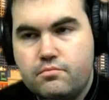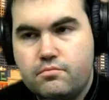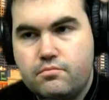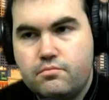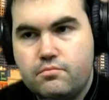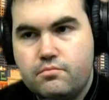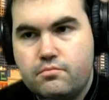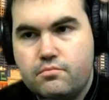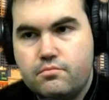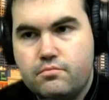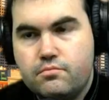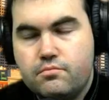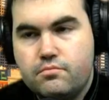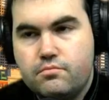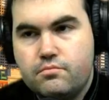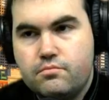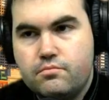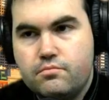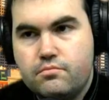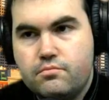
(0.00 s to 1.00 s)

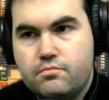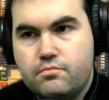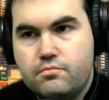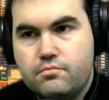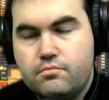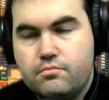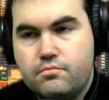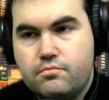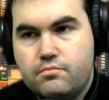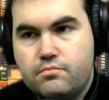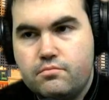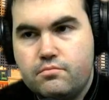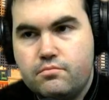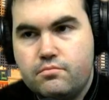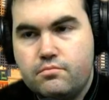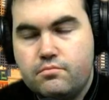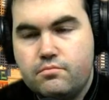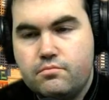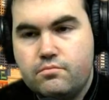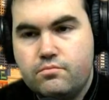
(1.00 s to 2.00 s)

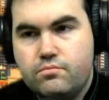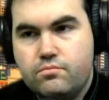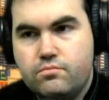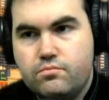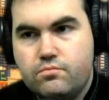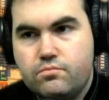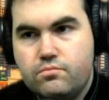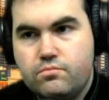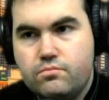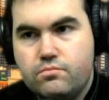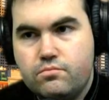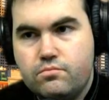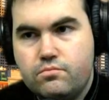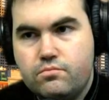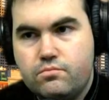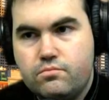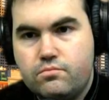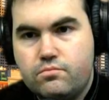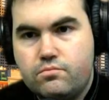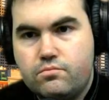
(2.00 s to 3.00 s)

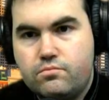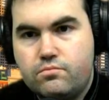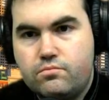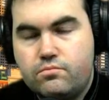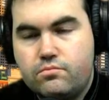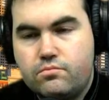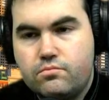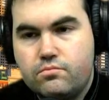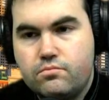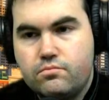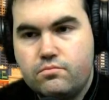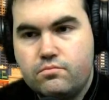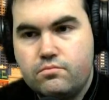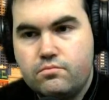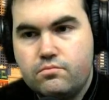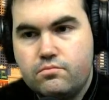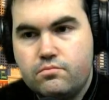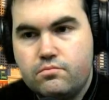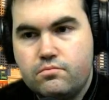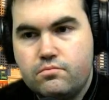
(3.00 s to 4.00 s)

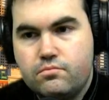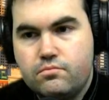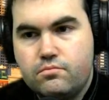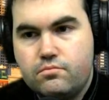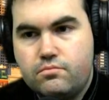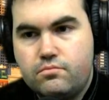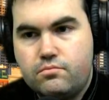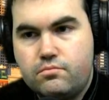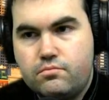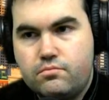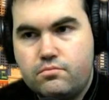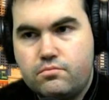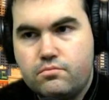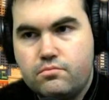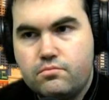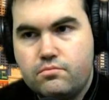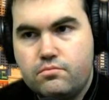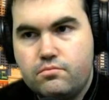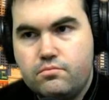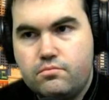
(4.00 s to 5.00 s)

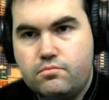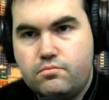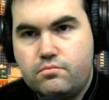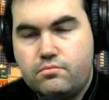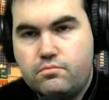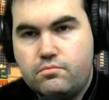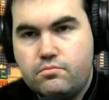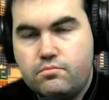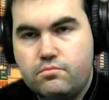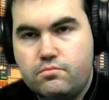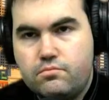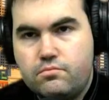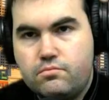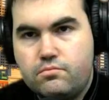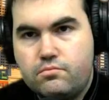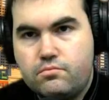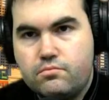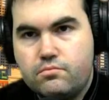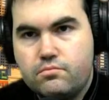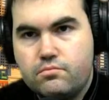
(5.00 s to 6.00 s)

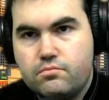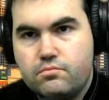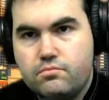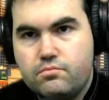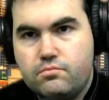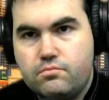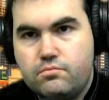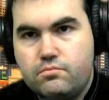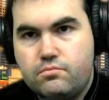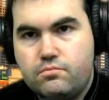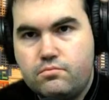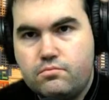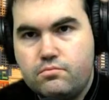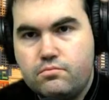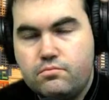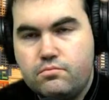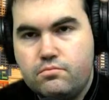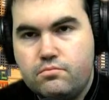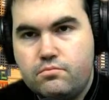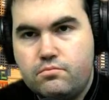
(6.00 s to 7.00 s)

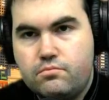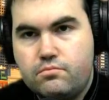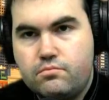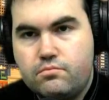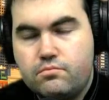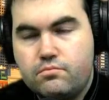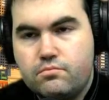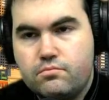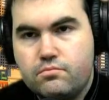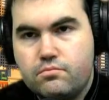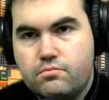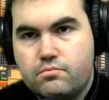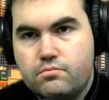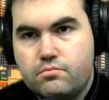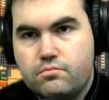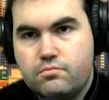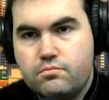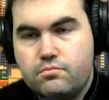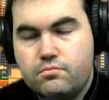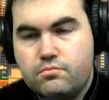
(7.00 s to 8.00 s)
The person shown says nothing.